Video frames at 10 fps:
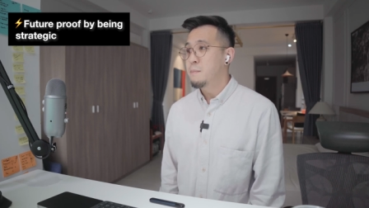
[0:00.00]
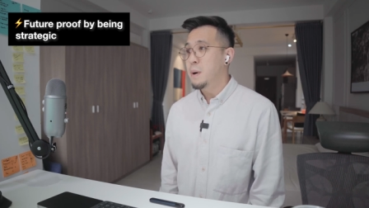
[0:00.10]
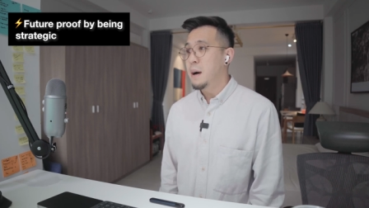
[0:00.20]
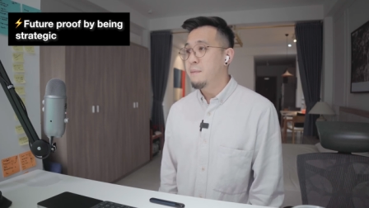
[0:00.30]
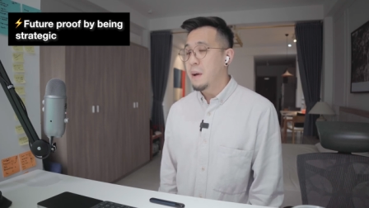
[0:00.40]

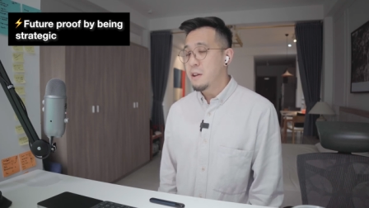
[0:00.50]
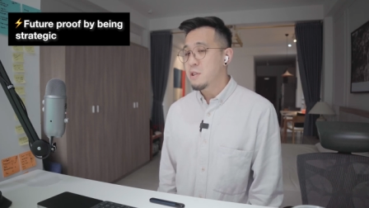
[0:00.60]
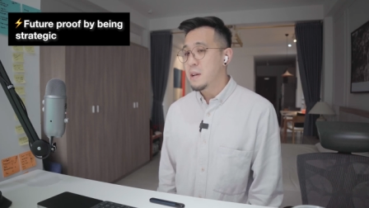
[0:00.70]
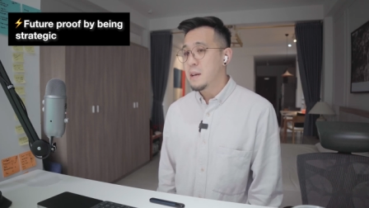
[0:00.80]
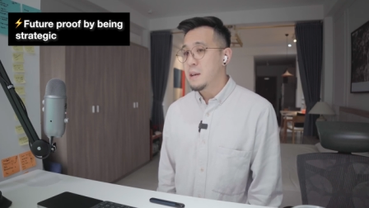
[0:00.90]
but
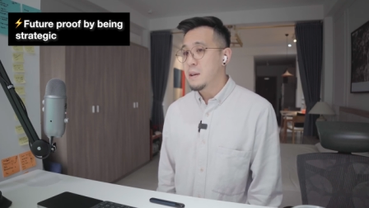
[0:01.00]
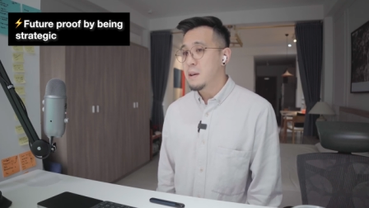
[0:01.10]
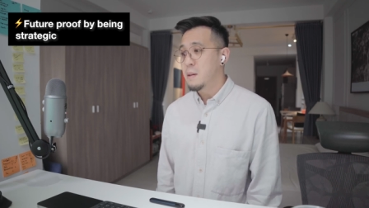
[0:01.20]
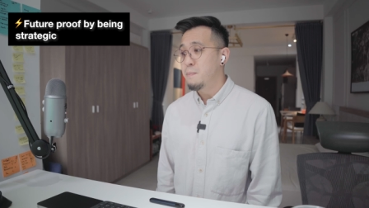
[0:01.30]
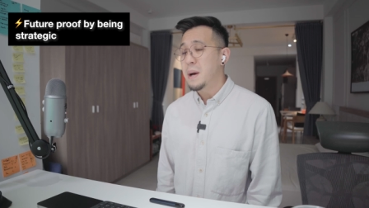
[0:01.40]
eventually
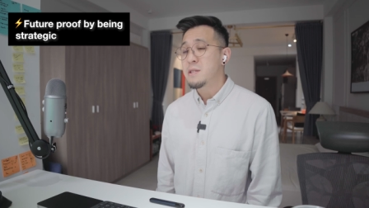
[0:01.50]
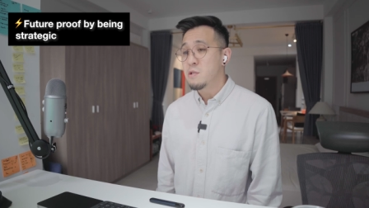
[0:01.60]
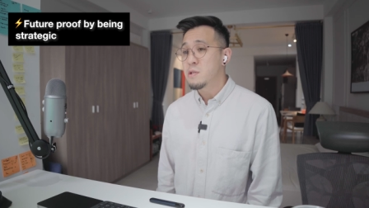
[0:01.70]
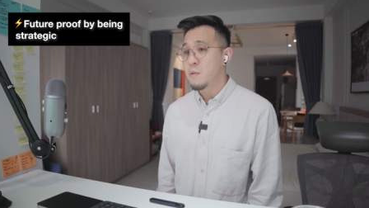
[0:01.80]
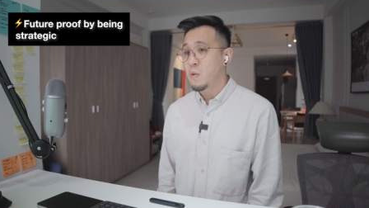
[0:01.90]
the best
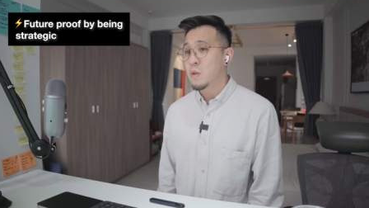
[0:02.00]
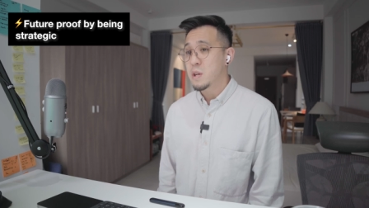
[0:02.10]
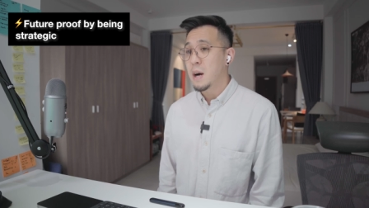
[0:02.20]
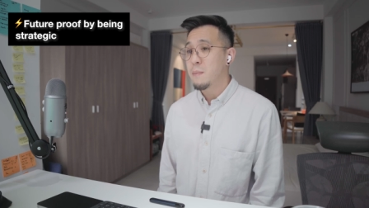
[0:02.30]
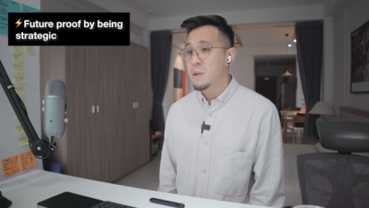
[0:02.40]
use of your
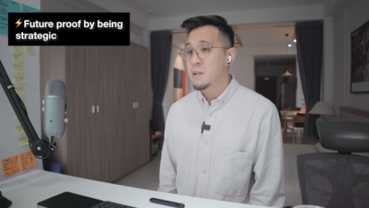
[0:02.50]
time